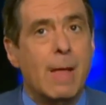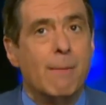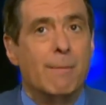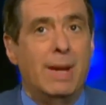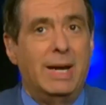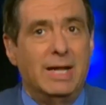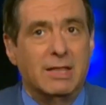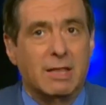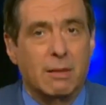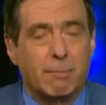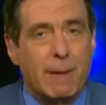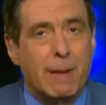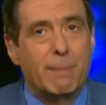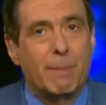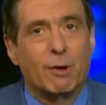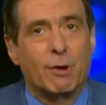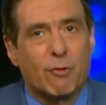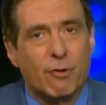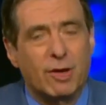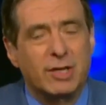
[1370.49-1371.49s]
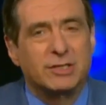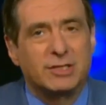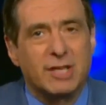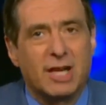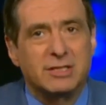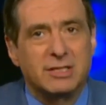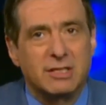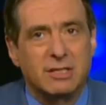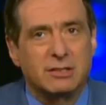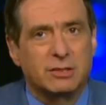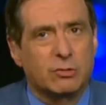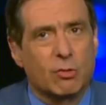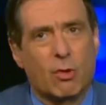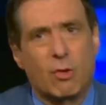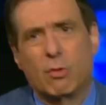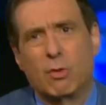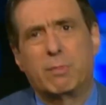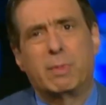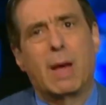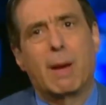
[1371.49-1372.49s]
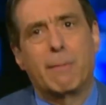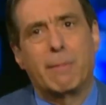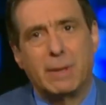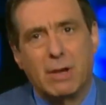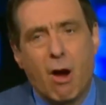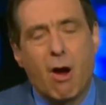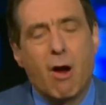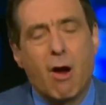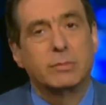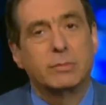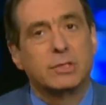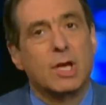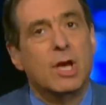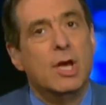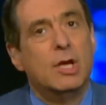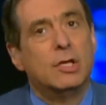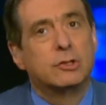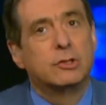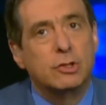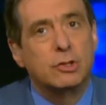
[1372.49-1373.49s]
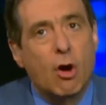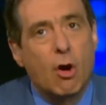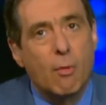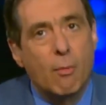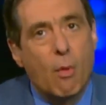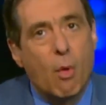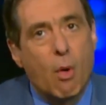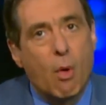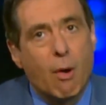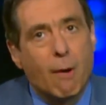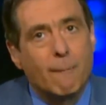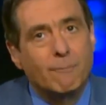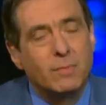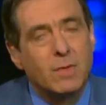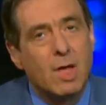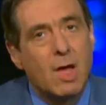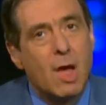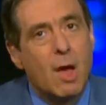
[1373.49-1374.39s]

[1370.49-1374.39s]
many of the people criticizing this story would be up in arms to know more.